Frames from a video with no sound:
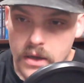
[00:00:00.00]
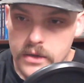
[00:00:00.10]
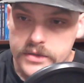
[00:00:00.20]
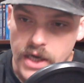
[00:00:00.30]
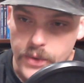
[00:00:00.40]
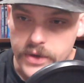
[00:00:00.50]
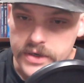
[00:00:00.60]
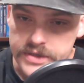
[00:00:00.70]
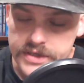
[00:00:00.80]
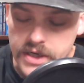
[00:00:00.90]
Today we're going to
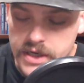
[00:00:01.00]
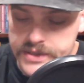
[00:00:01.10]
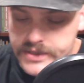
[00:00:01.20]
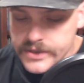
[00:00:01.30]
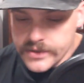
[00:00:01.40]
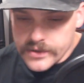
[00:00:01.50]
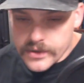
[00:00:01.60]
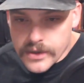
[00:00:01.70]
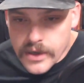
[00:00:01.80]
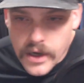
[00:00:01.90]
discuss
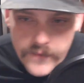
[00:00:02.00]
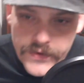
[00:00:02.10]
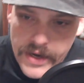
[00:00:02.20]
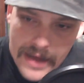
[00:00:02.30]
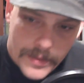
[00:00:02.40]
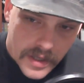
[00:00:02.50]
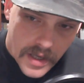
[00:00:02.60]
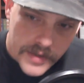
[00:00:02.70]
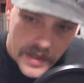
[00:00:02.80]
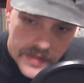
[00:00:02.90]
a phenomena
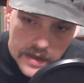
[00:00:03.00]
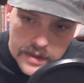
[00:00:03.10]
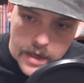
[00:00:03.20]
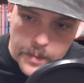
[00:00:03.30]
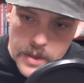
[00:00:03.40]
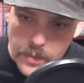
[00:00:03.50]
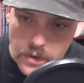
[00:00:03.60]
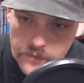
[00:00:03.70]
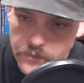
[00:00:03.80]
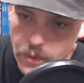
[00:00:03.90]
that I think a lot of people
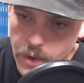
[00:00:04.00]
aren't fully